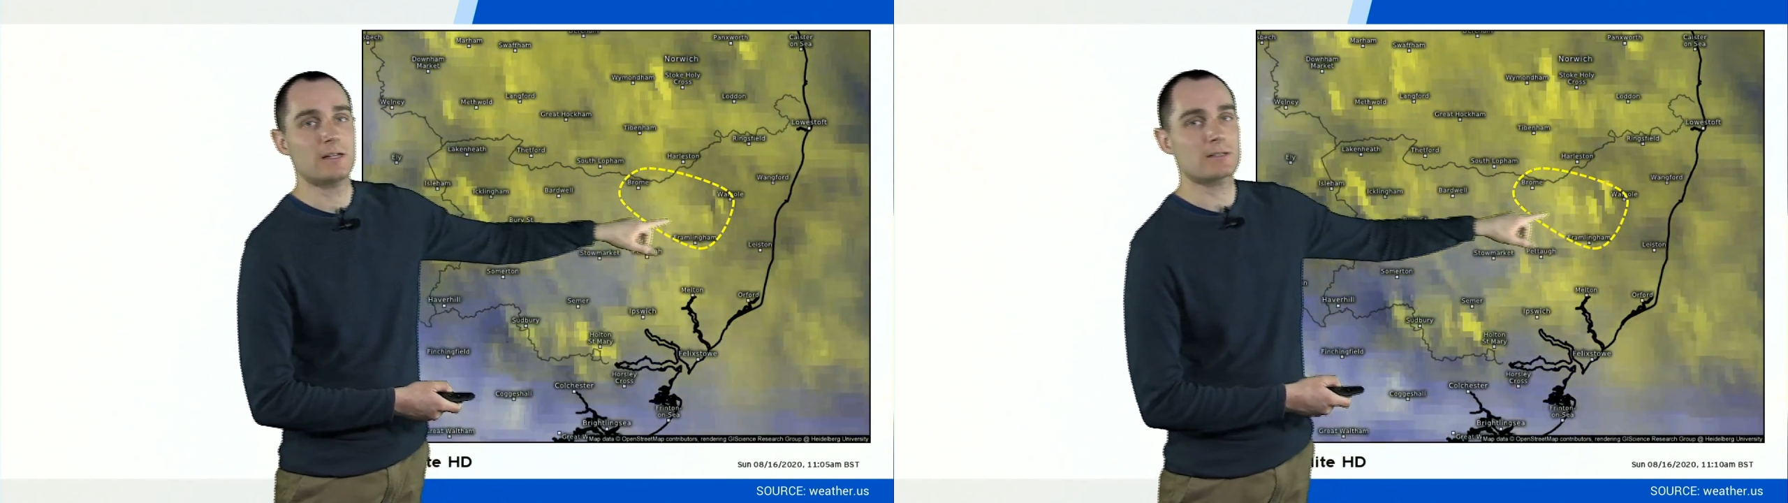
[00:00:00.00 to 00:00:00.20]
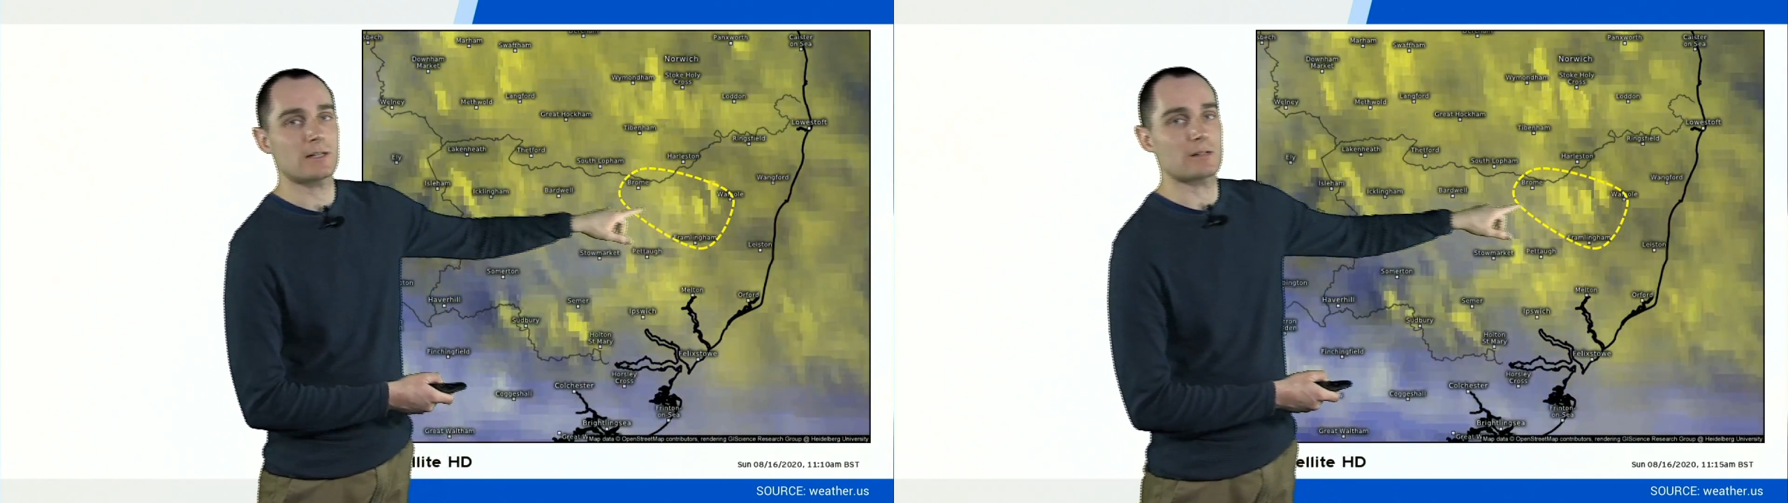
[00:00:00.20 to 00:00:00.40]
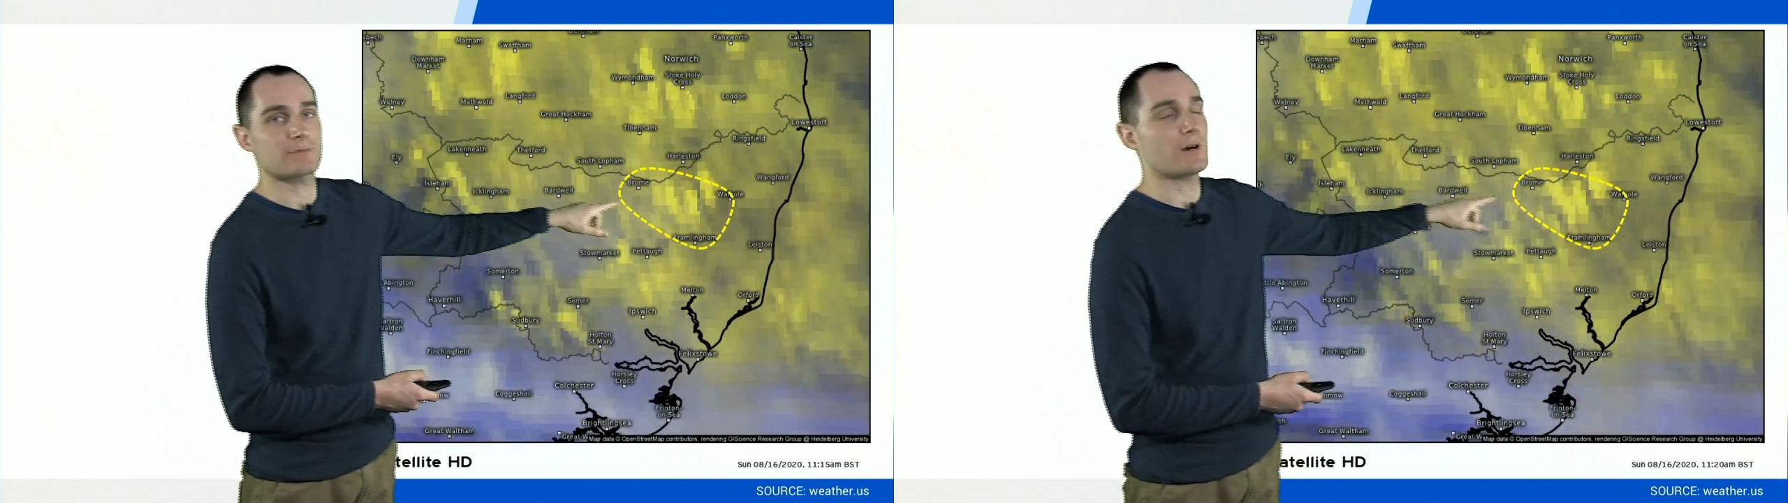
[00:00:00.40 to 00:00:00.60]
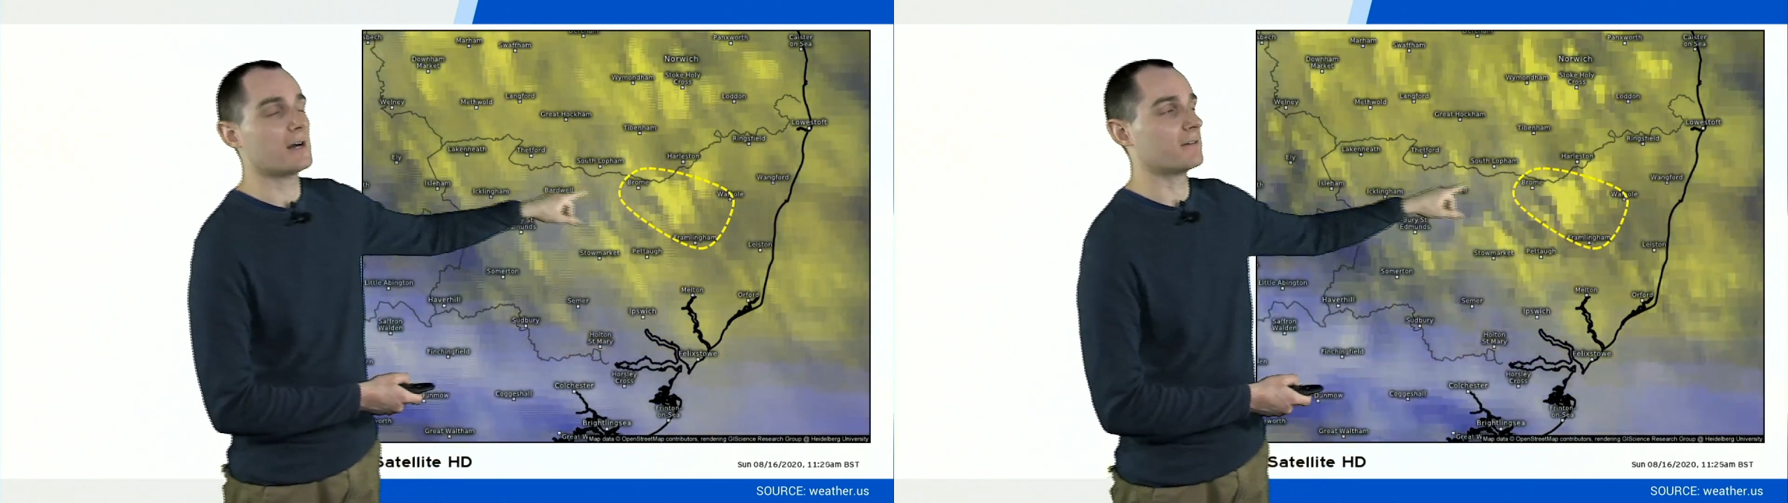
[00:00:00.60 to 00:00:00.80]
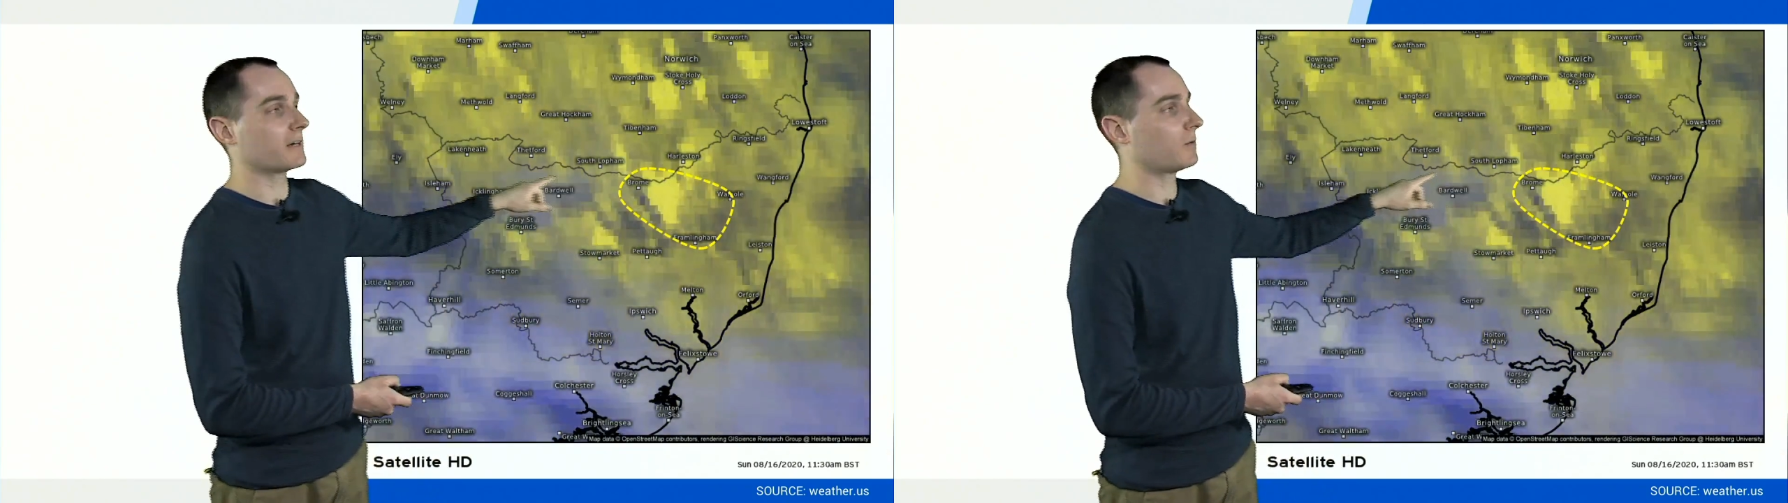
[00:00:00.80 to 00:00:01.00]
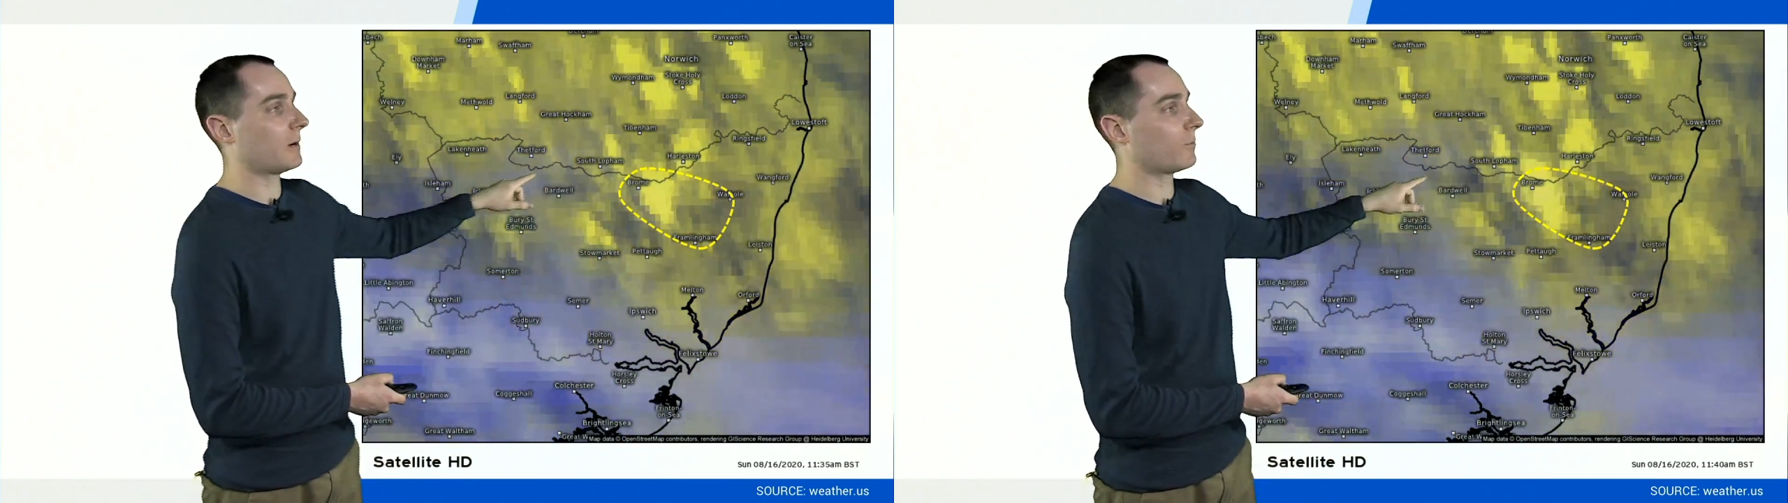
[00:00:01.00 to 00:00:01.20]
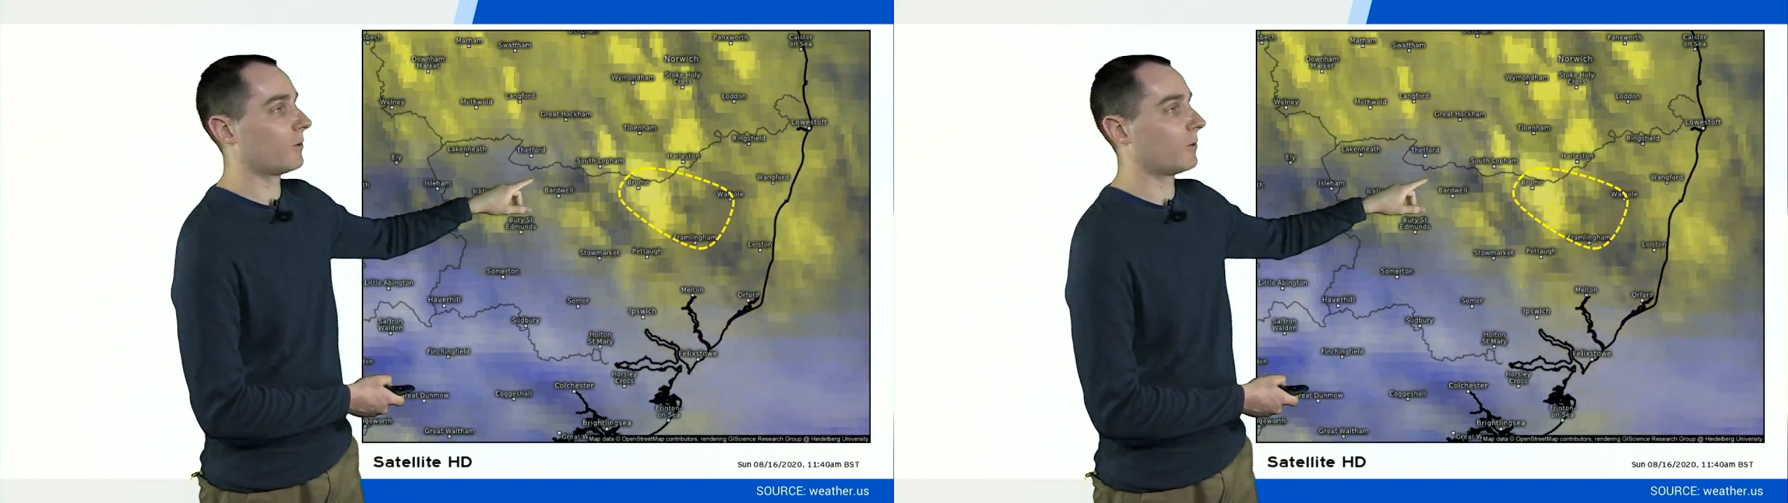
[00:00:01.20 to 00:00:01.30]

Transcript: starts firing quite